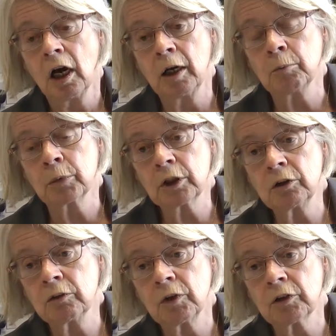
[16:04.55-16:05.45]
In
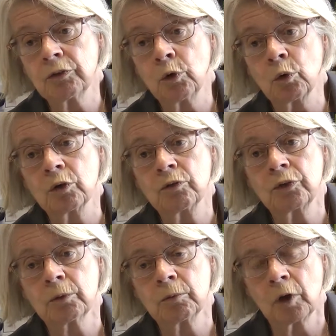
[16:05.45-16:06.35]
Britain, they've fallen
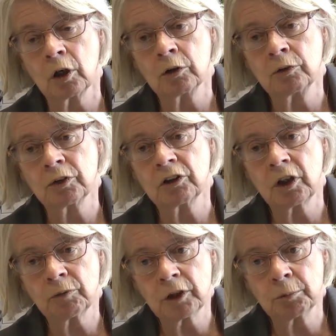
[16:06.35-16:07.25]
from over
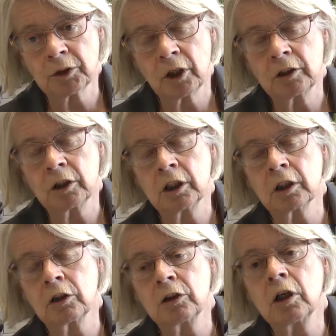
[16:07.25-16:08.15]
70% in
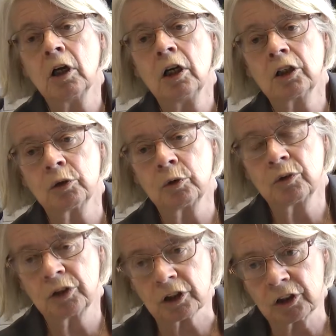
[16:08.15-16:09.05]
England to
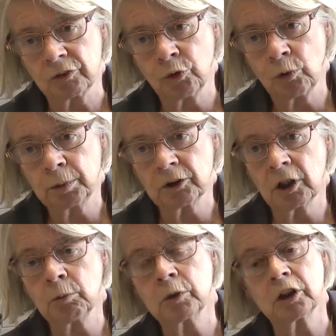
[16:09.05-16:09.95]

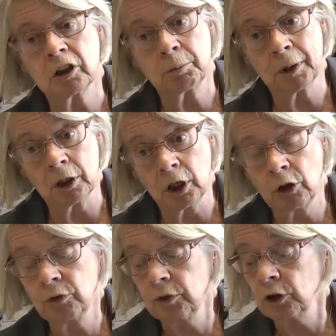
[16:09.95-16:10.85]
64%, which is
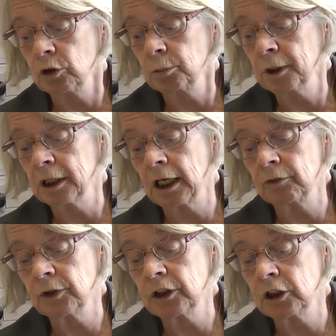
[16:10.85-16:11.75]
below the European
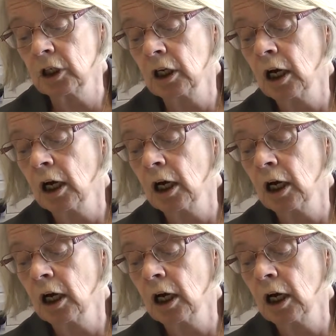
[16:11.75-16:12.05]
average,